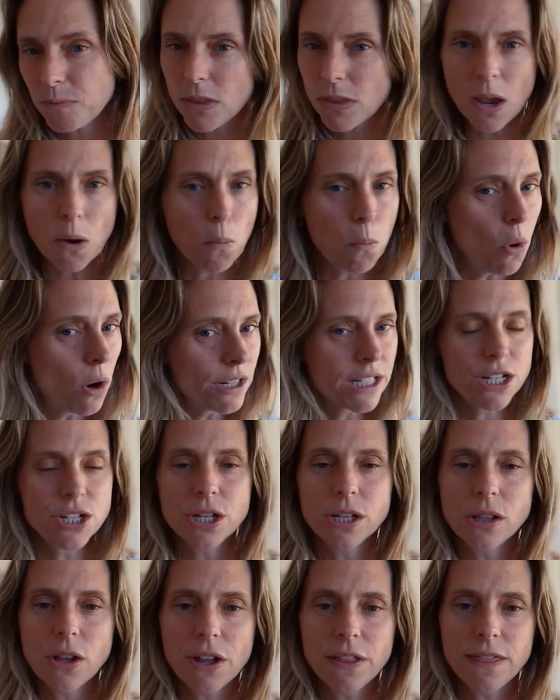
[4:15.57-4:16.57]
What did
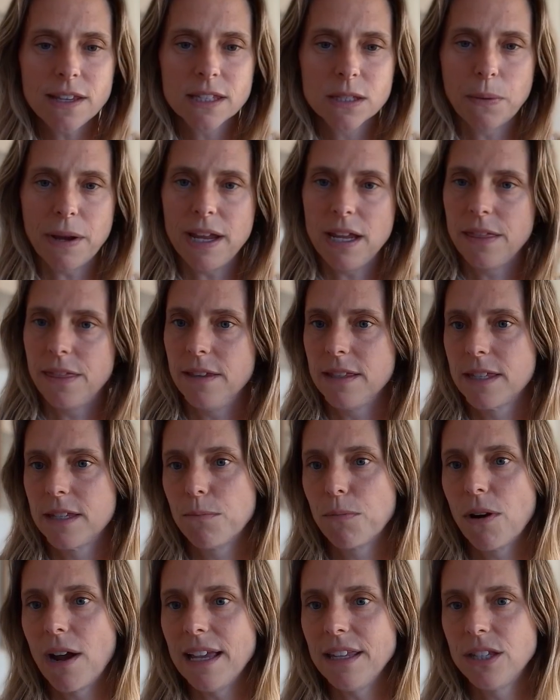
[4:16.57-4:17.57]
you learn this week that
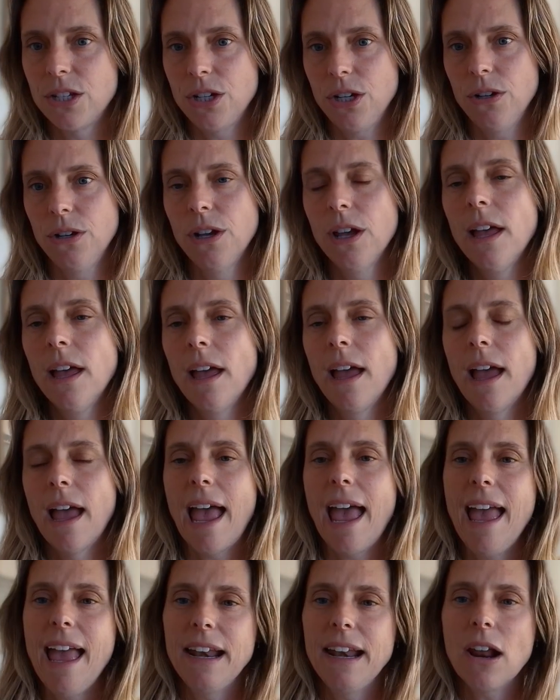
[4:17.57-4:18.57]
surprised you?
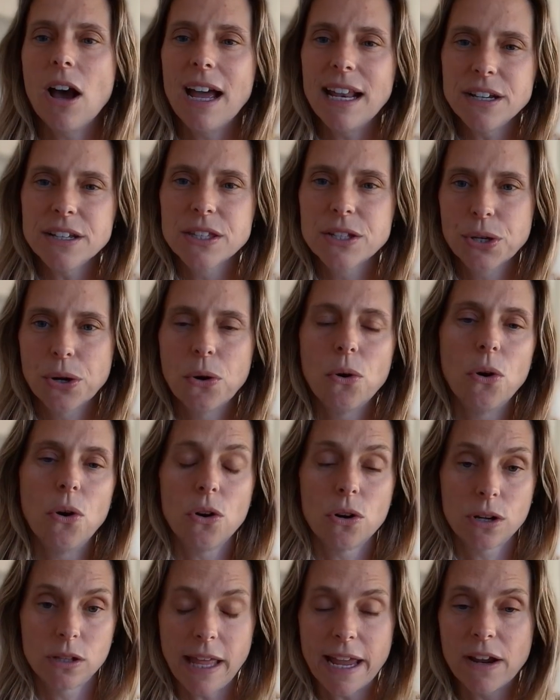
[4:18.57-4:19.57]
And I just
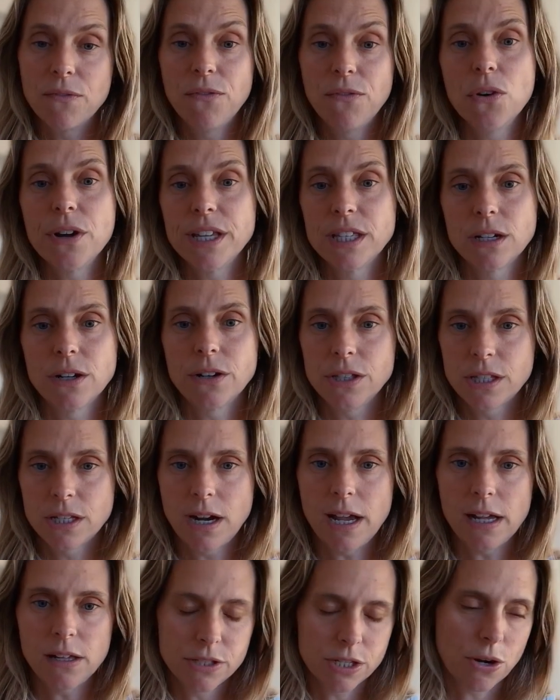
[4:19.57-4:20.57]
talk like voice note
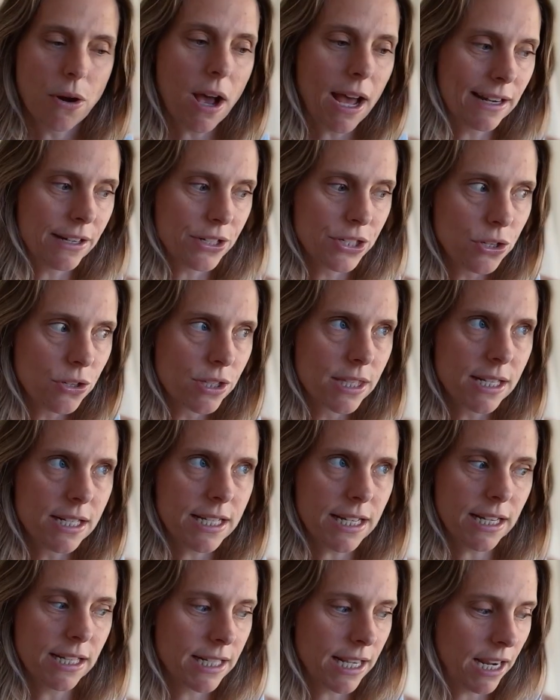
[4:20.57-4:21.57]
style. So I just use the
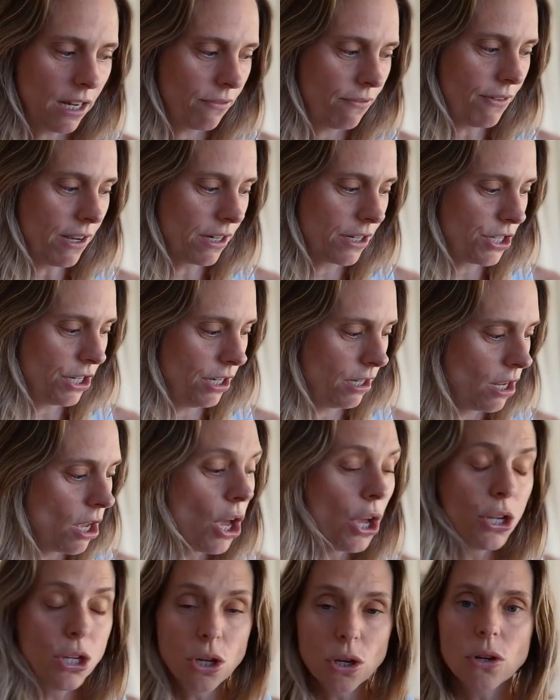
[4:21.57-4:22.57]
dictate function.
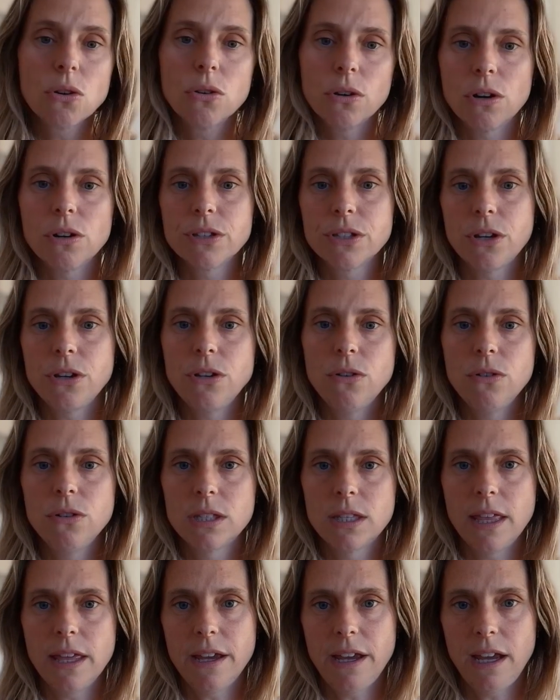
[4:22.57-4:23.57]
You could also use
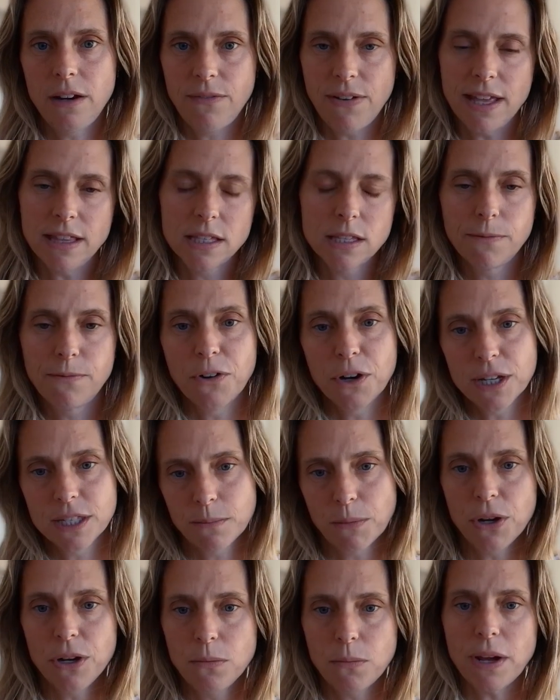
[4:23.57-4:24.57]
the advanced voice
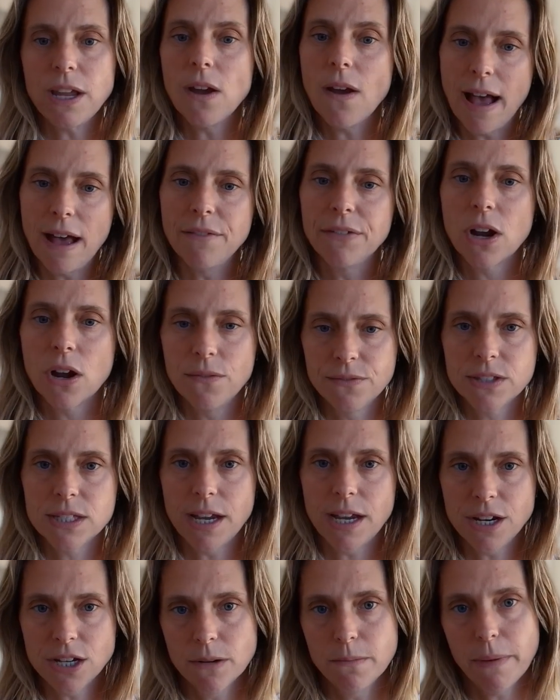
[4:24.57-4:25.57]
mode where you have a
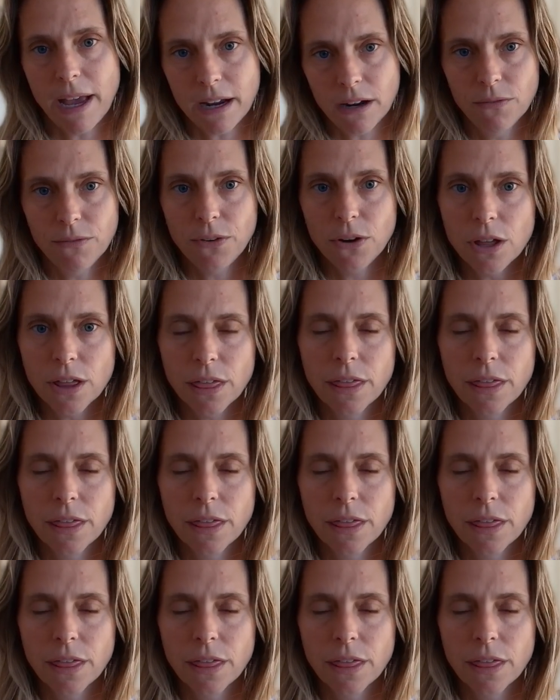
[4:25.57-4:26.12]
conversation back and forth.